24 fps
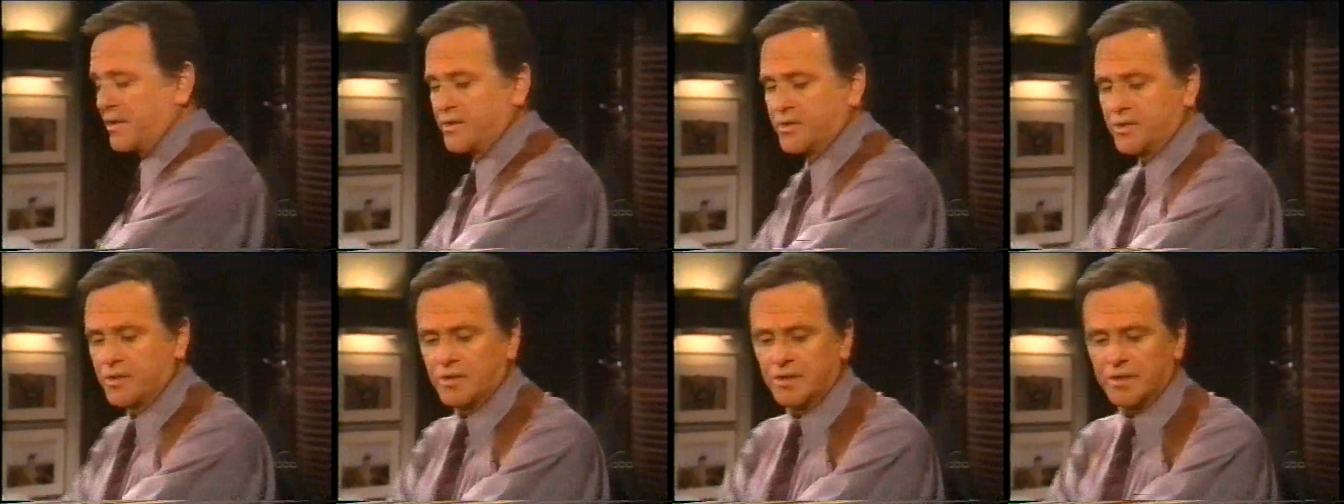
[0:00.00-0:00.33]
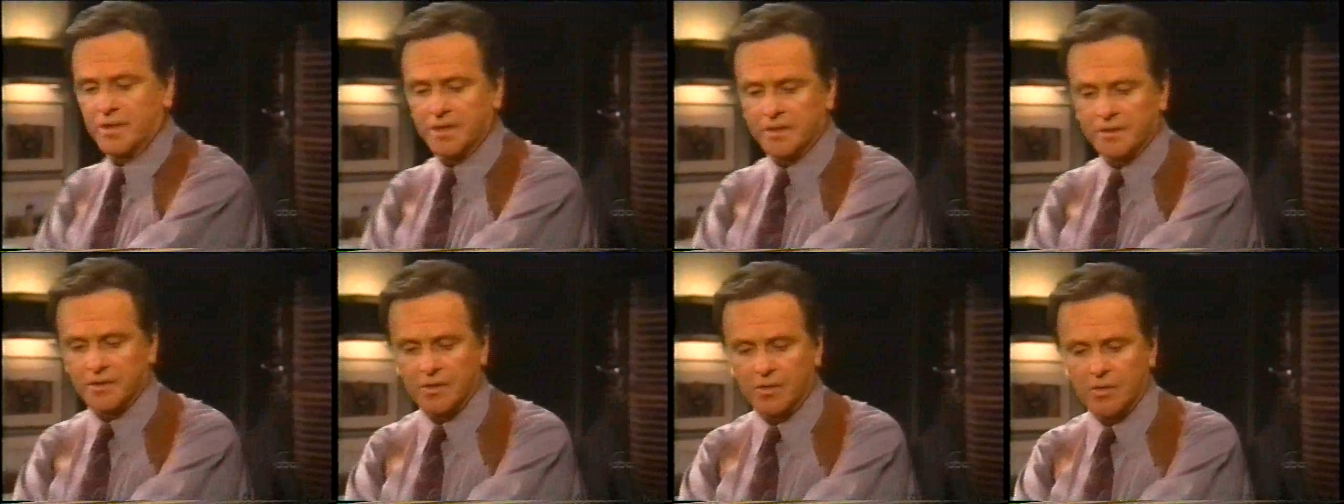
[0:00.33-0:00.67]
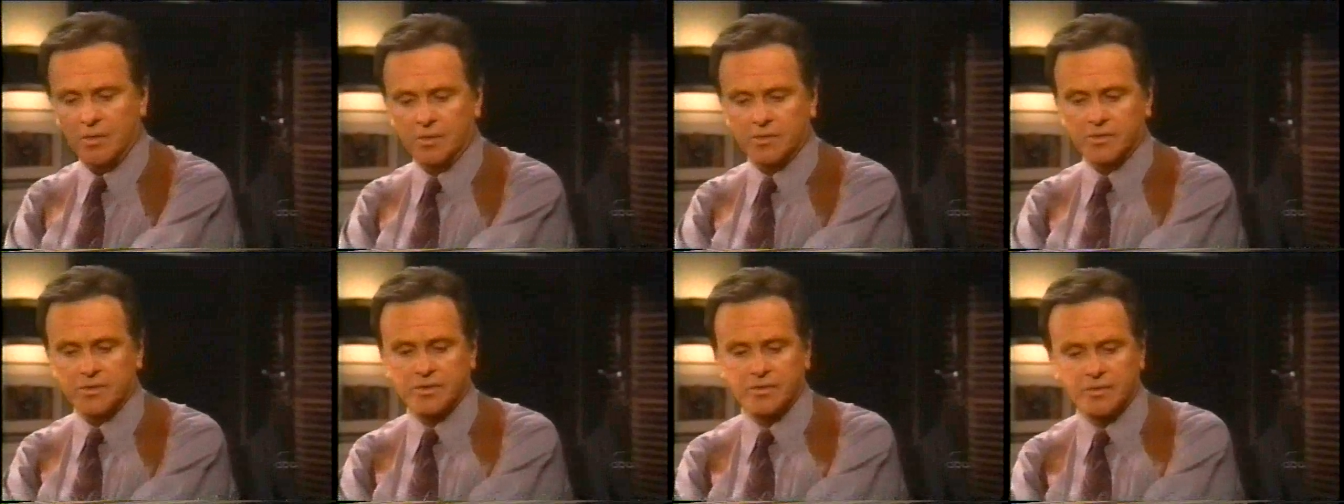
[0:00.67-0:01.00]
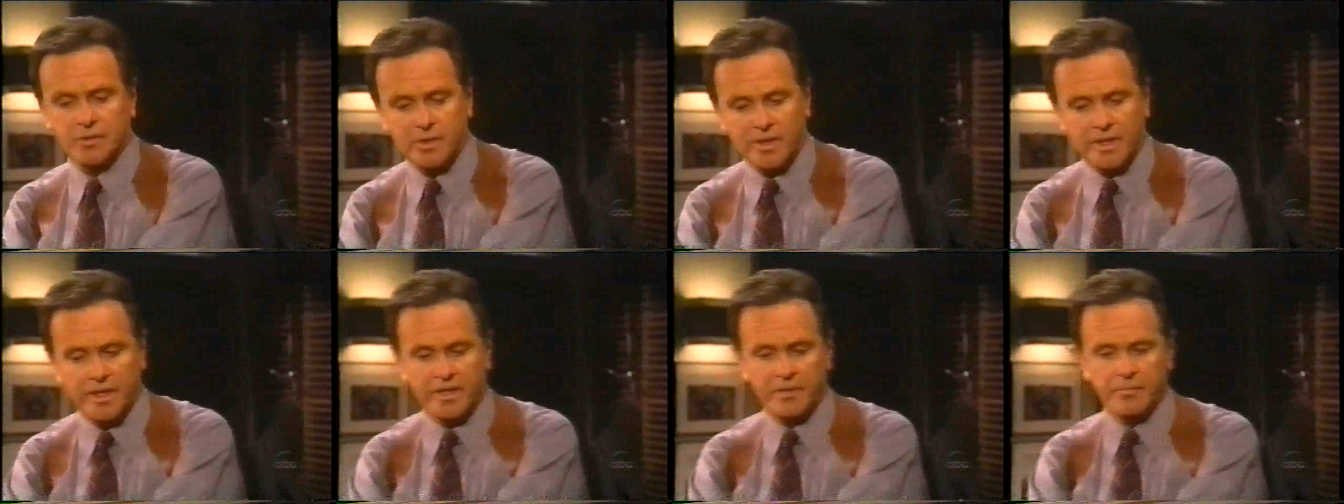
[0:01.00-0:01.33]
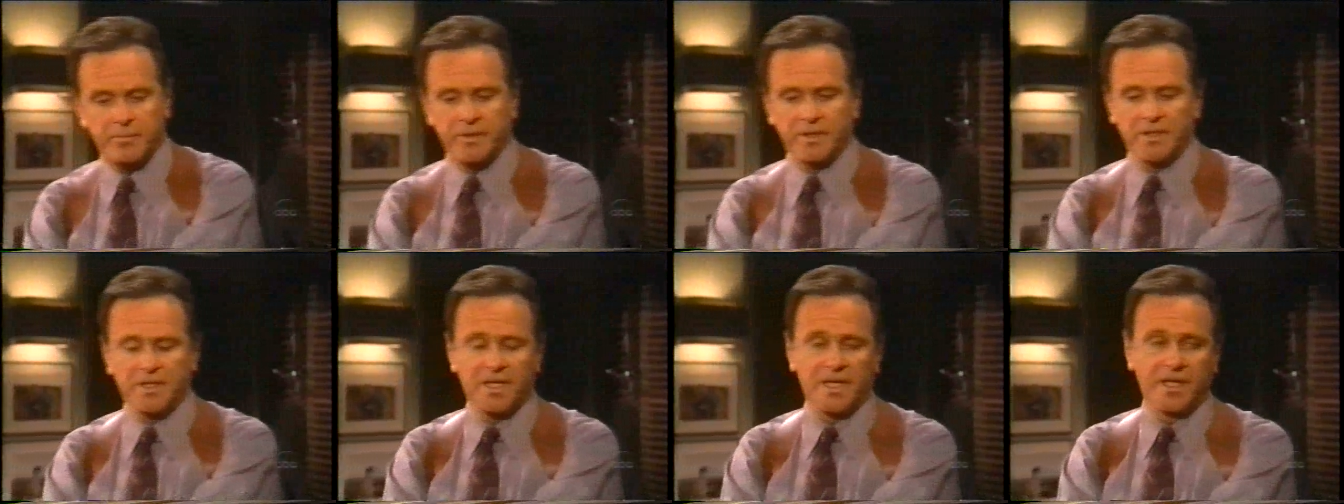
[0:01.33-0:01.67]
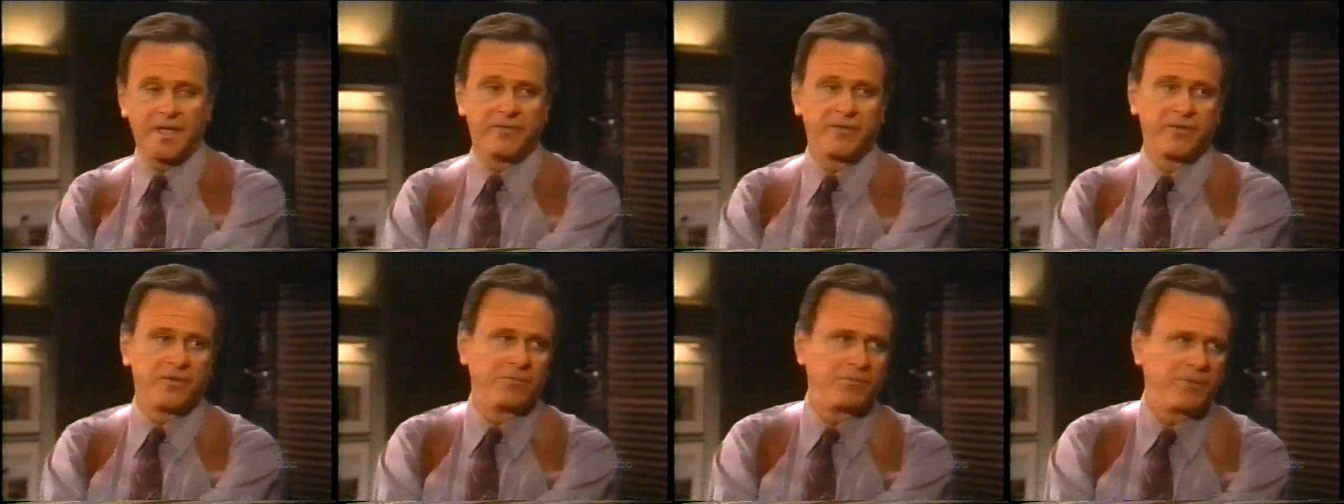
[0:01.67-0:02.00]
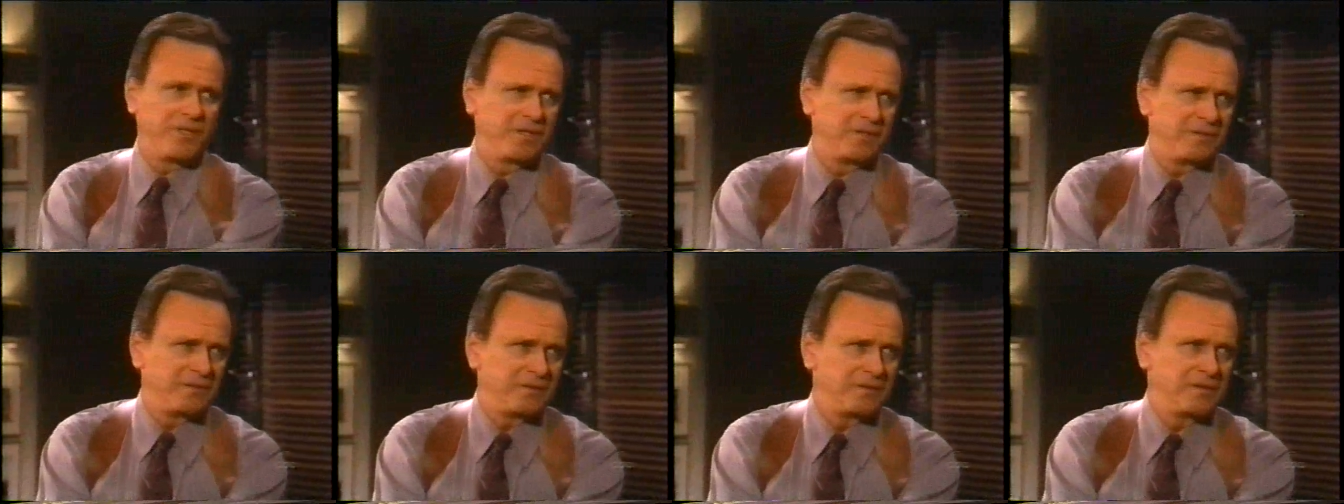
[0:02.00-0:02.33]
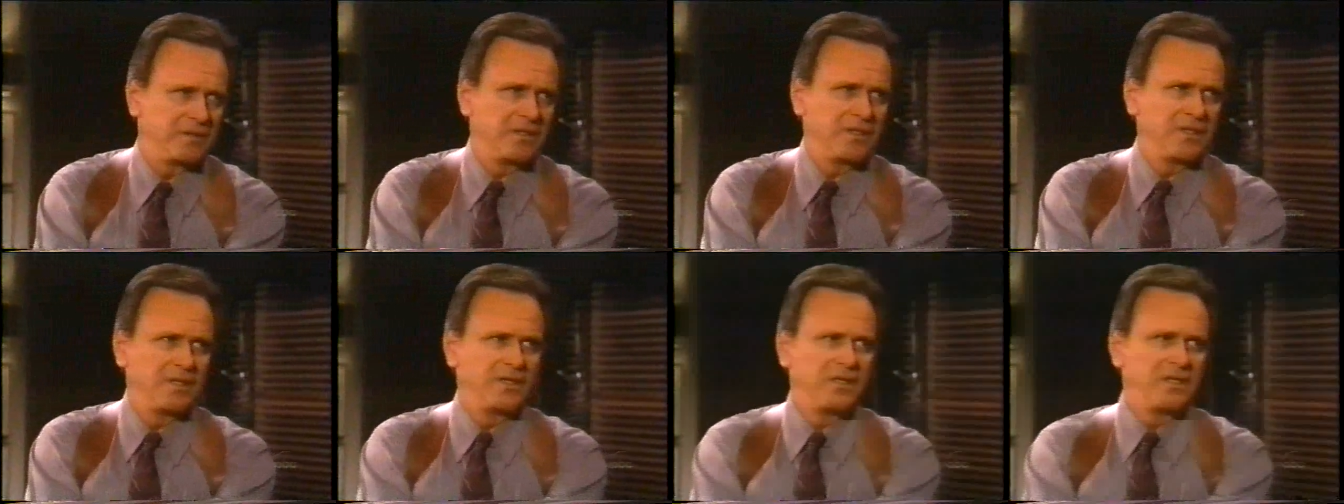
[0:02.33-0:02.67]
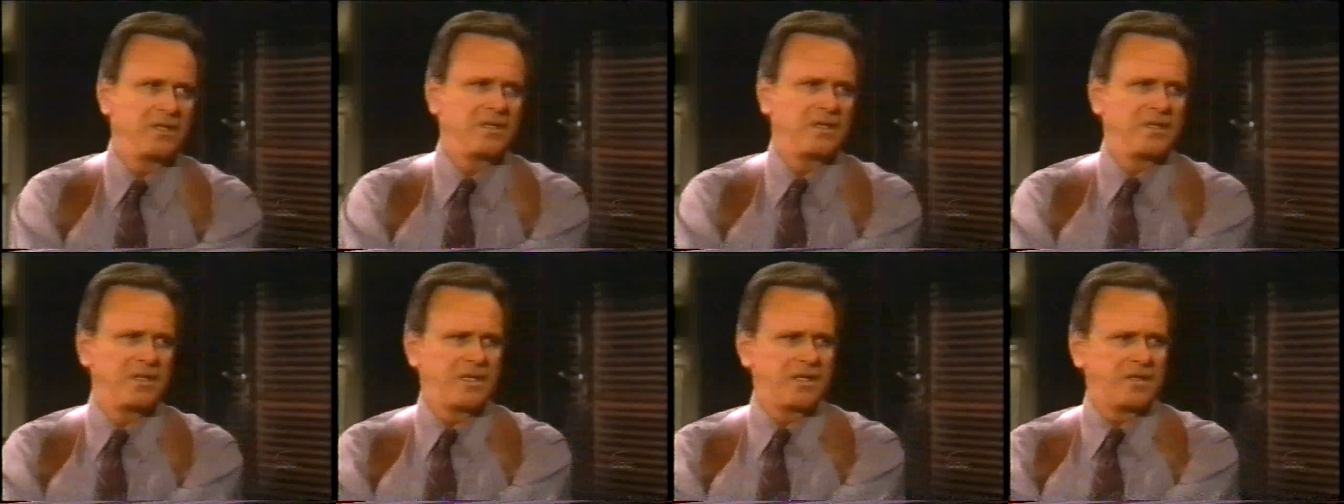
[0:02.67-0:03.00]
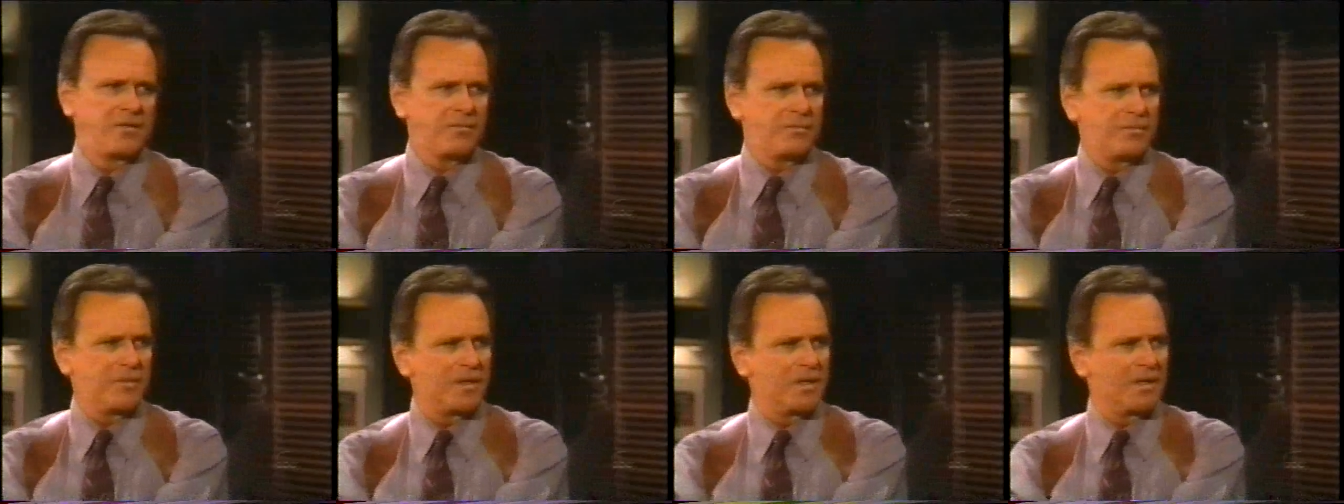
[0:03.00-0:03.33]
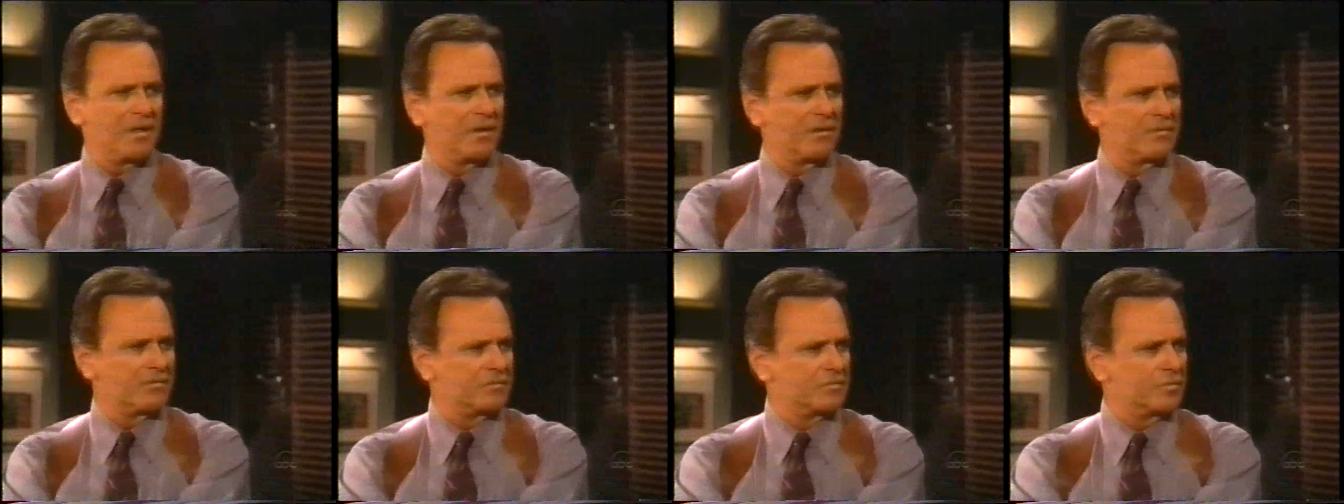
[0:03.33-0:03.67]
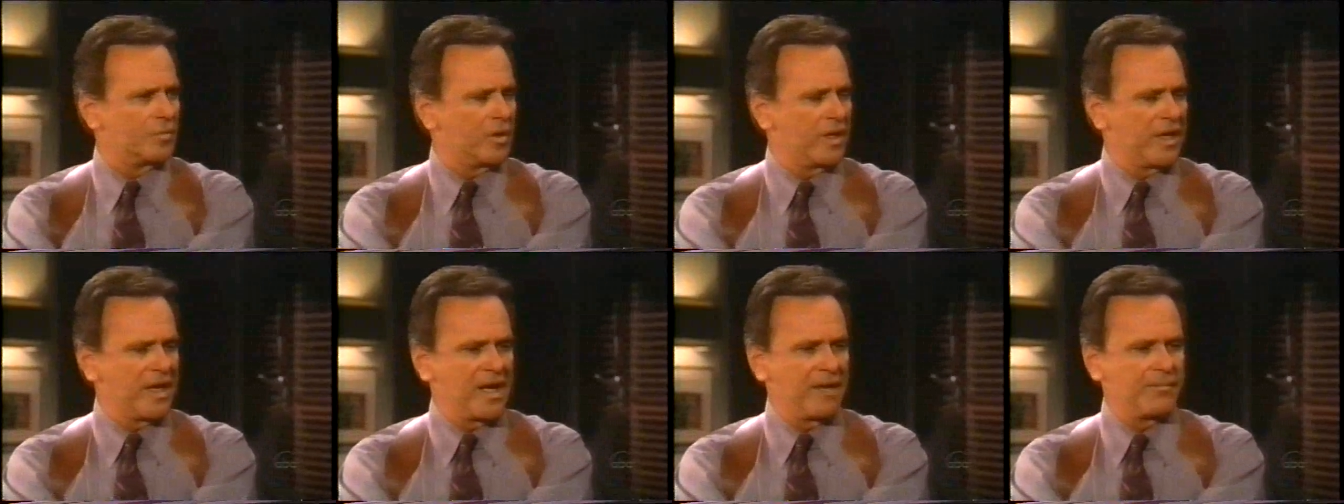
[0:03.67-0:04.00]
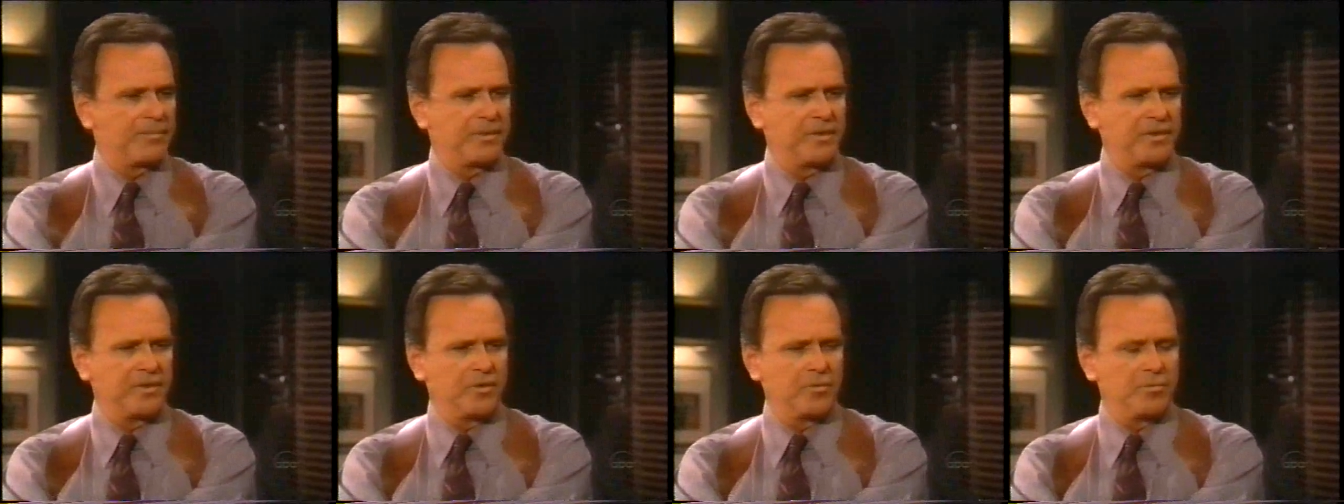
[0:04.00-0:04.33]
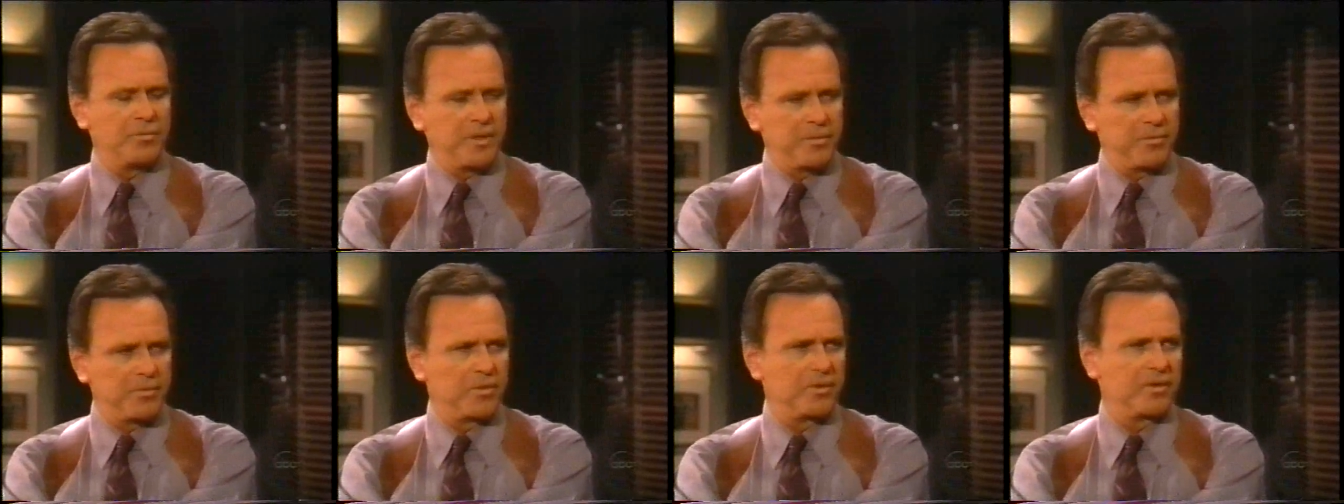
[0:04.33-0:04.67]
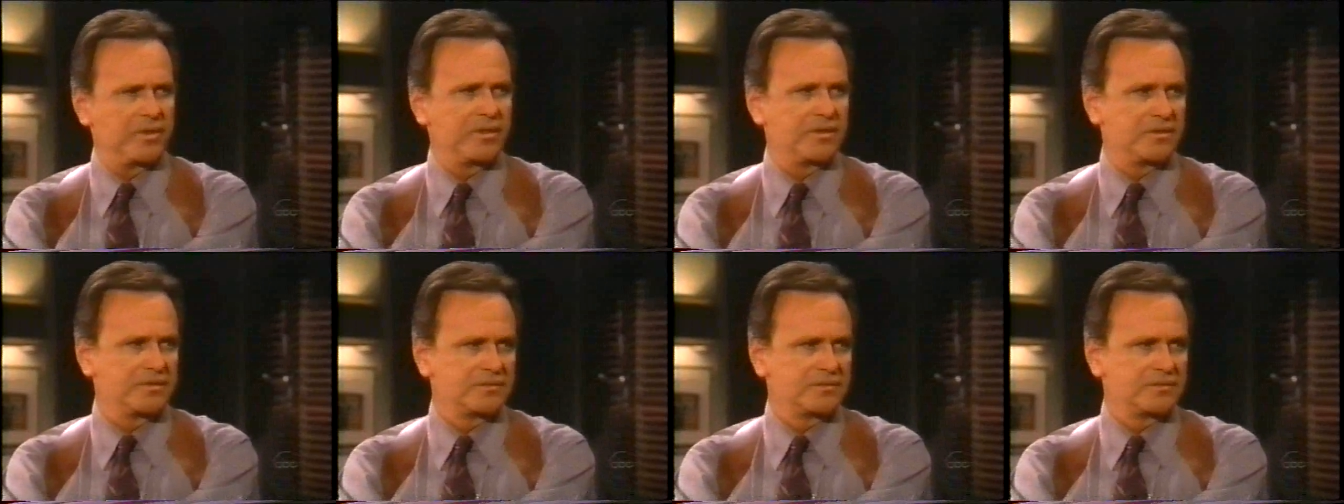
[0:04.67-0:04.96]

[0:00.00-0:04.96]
that you didn't get the whole story out of MacIver about um, what happened to your memory.